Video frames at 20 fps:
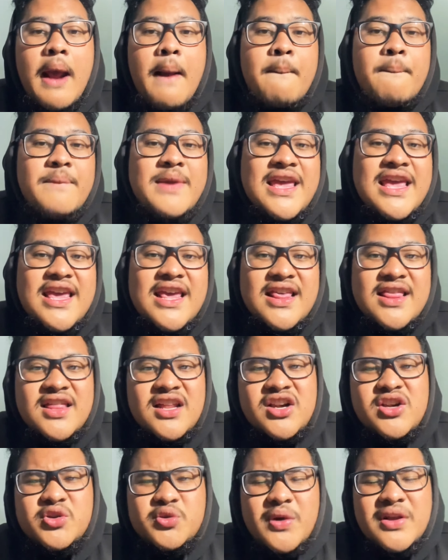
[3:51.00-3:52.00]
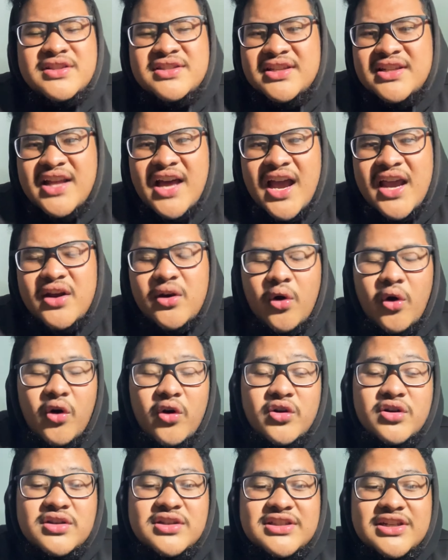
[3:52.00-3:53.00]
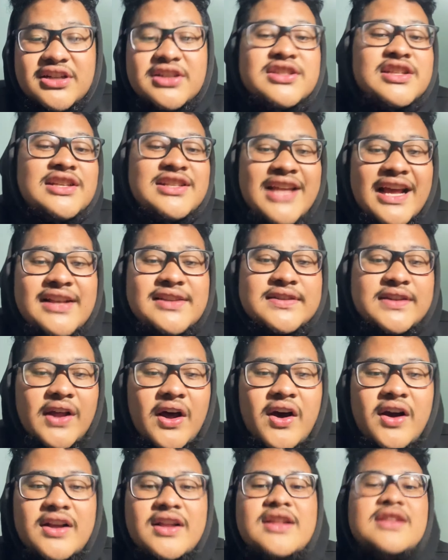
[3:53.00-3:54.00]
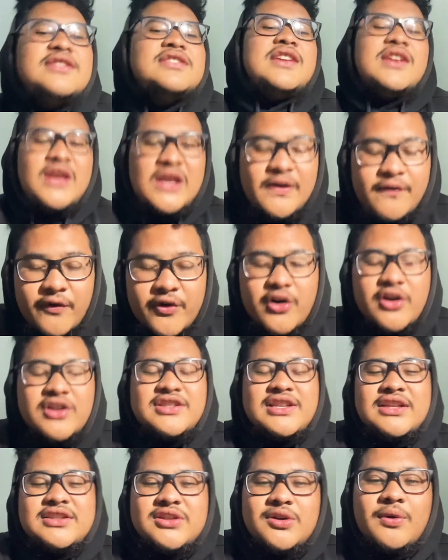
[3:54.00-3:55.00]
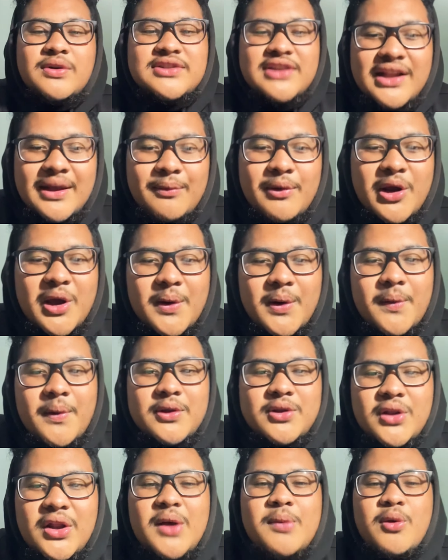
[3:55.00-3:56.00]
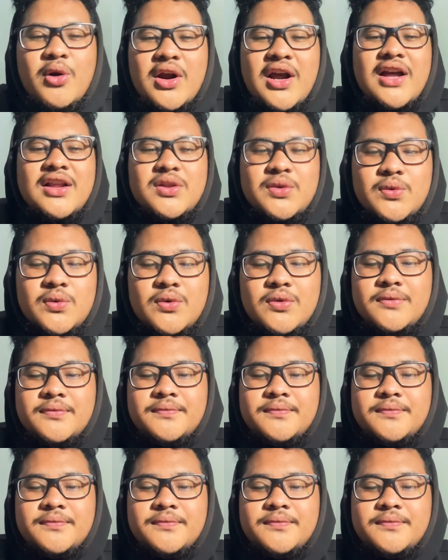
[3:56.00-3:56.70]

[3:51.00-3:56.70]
be either 29 or 30 days long. Thank you for your attention. Wassalamualaikum warahmatullahi wabarakatuh.